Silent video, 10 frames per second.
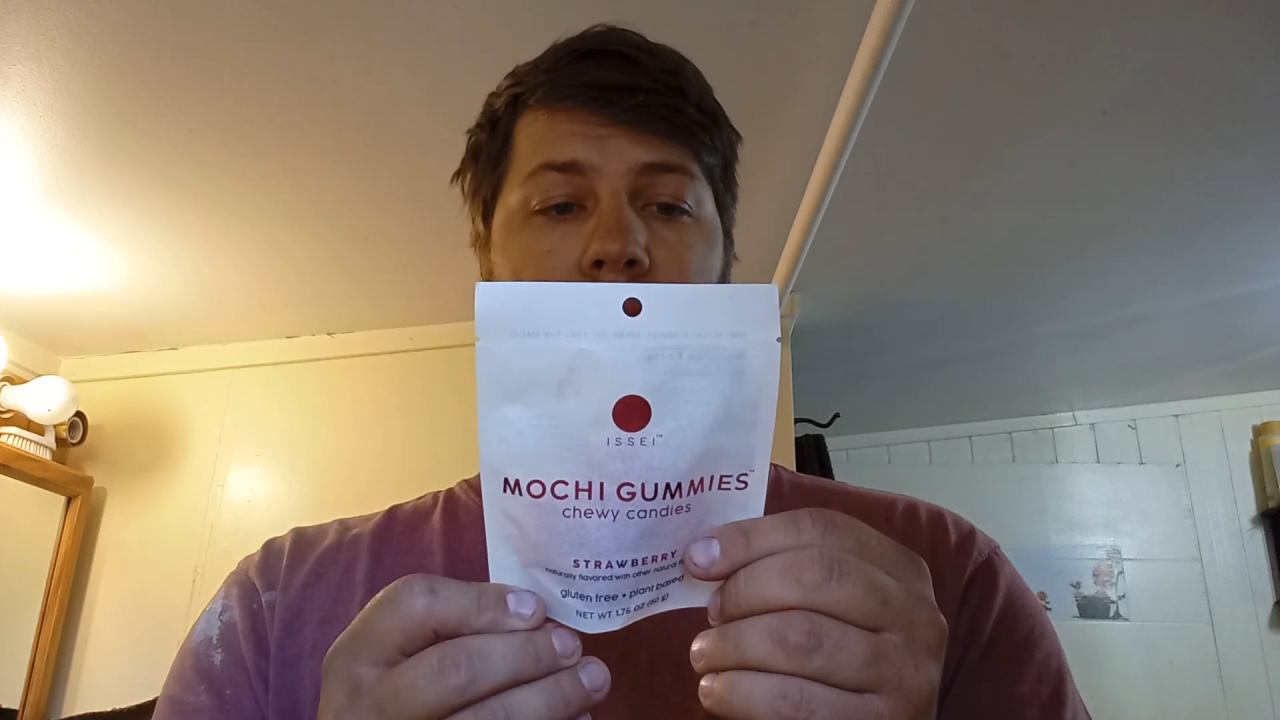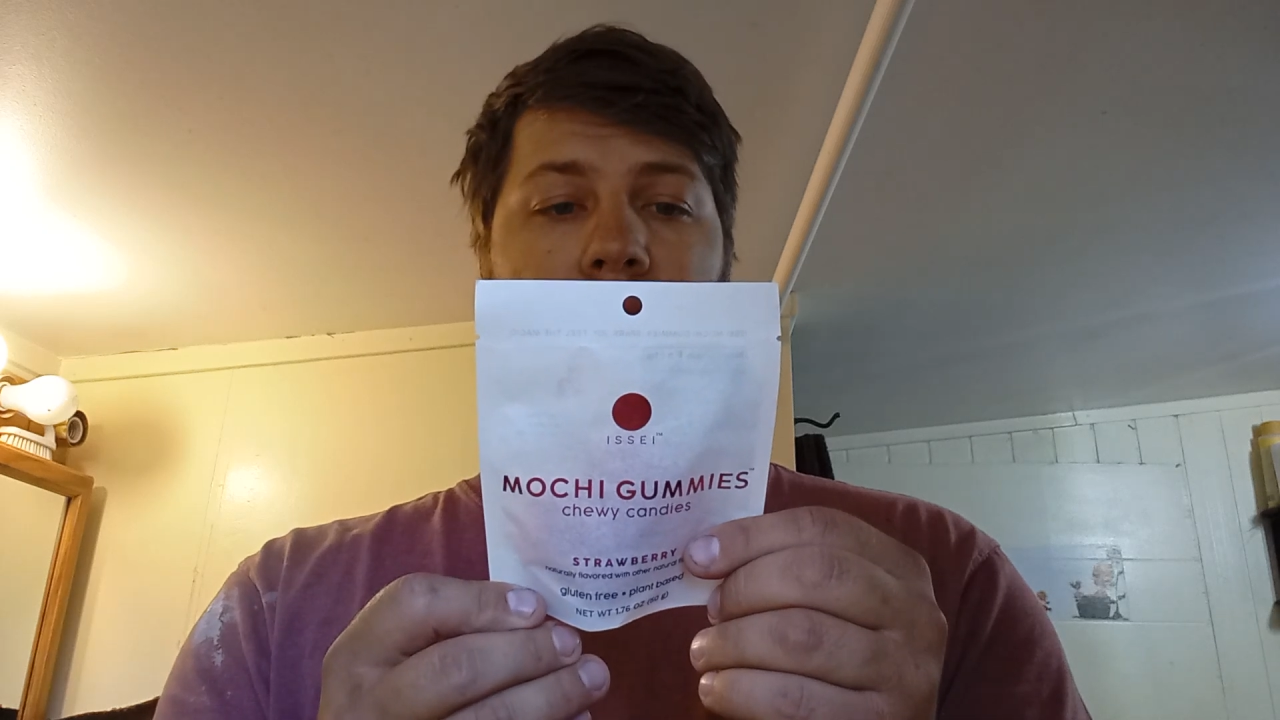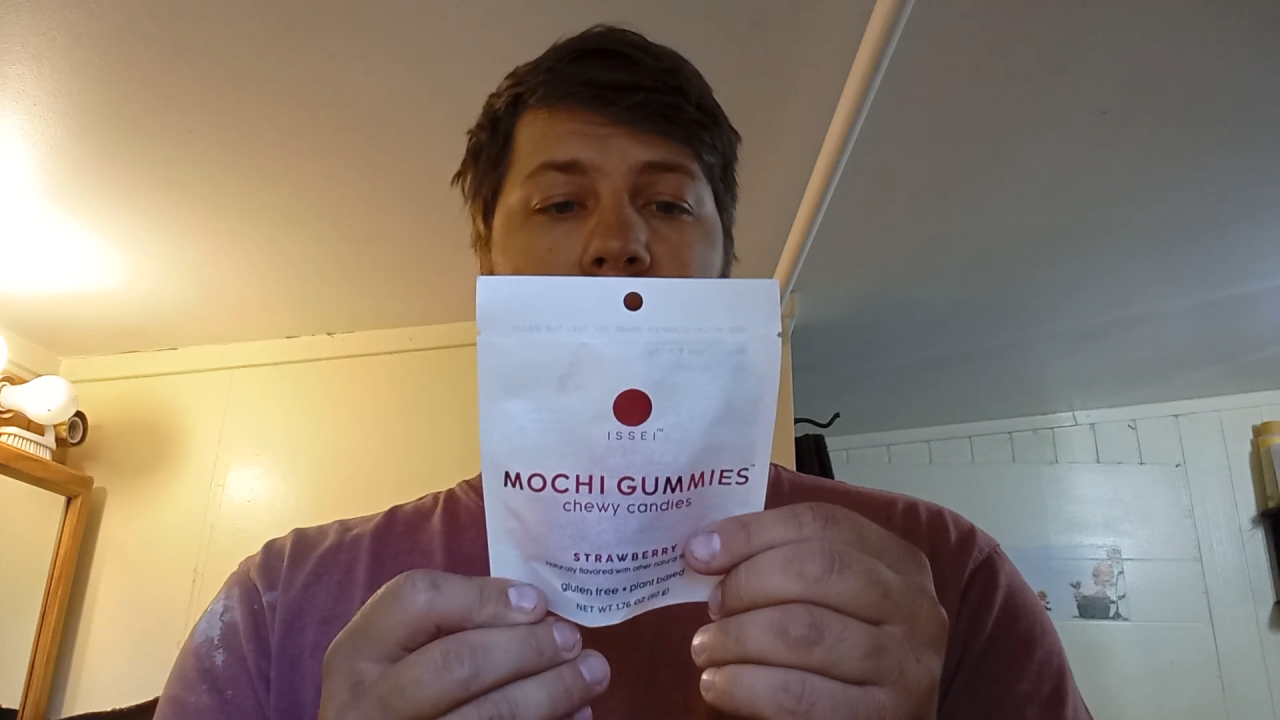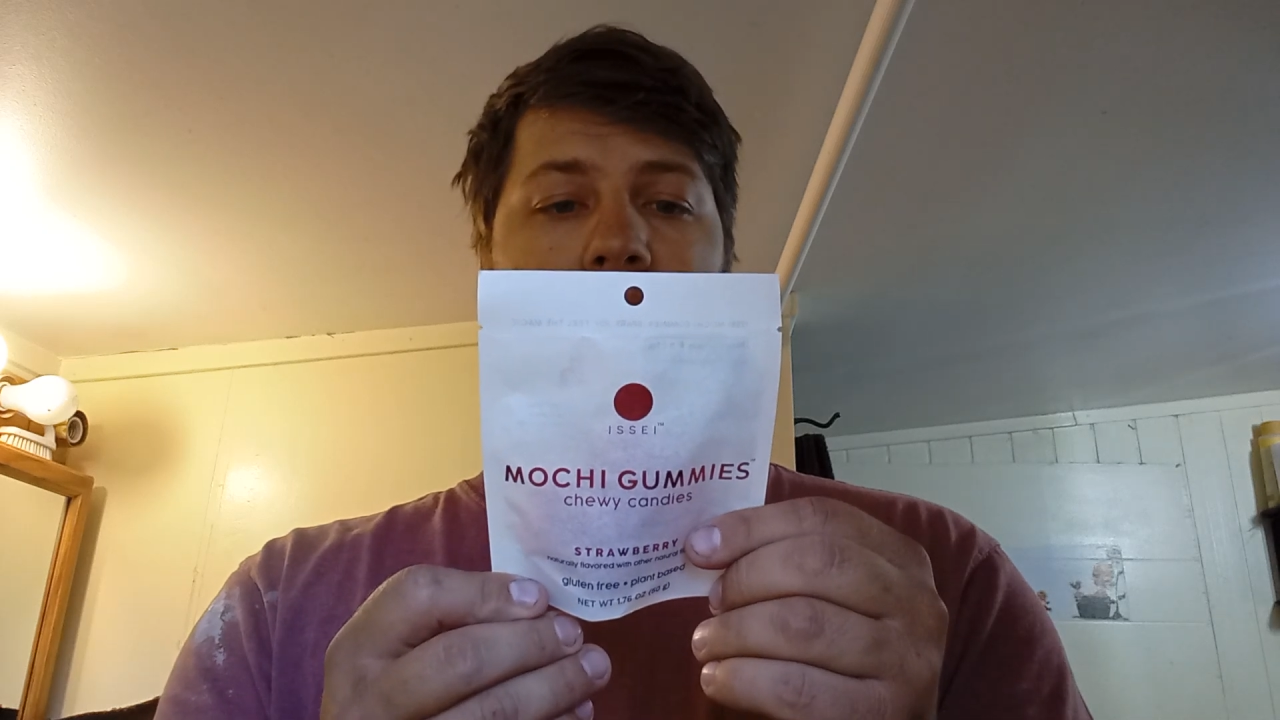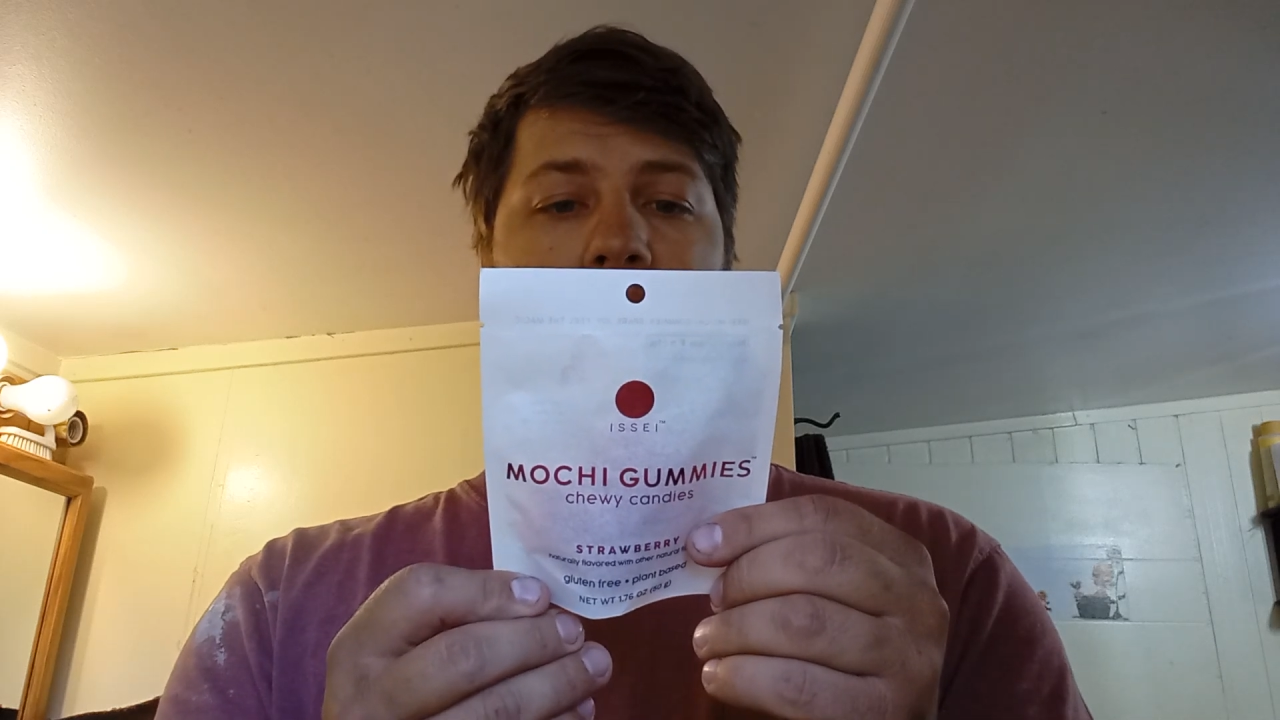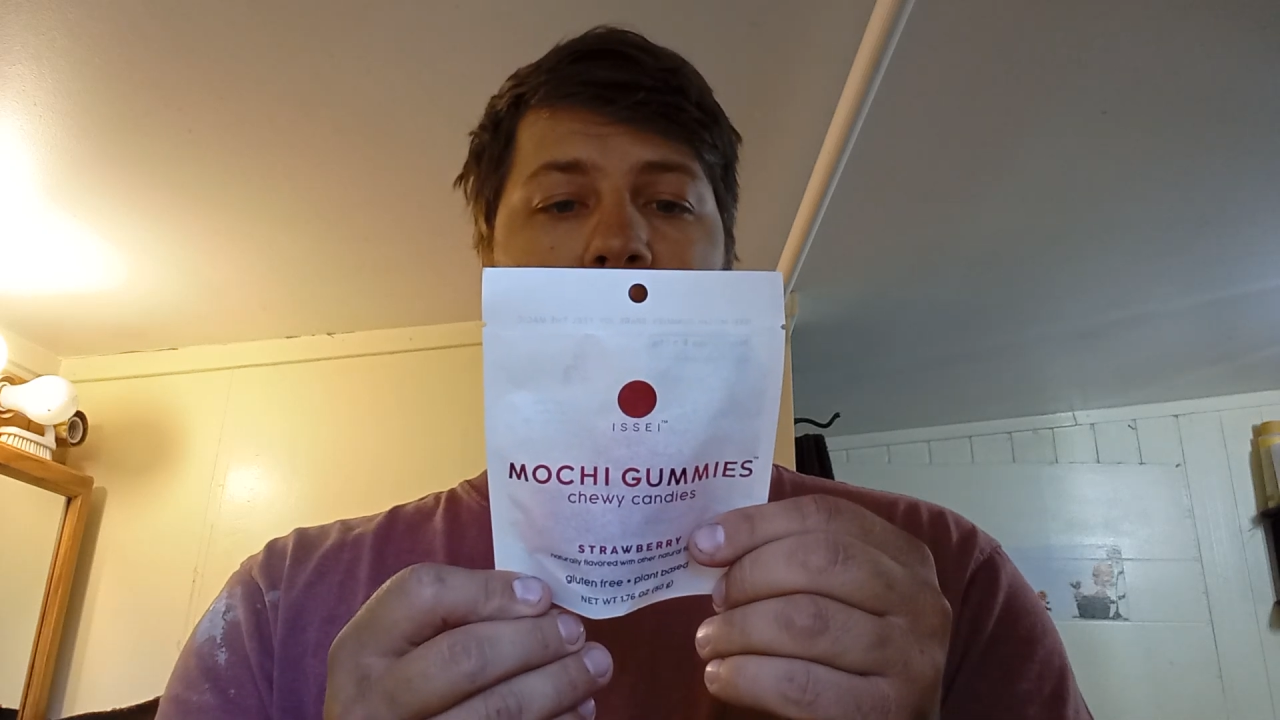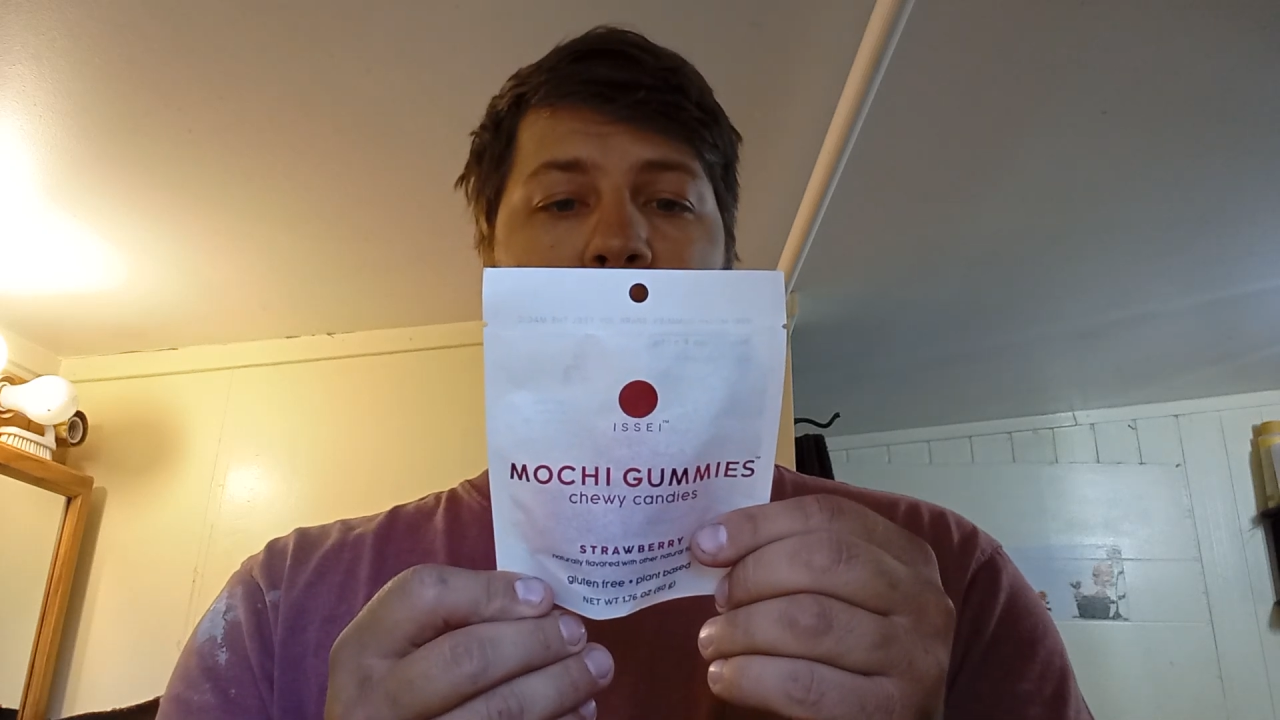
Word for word: Issei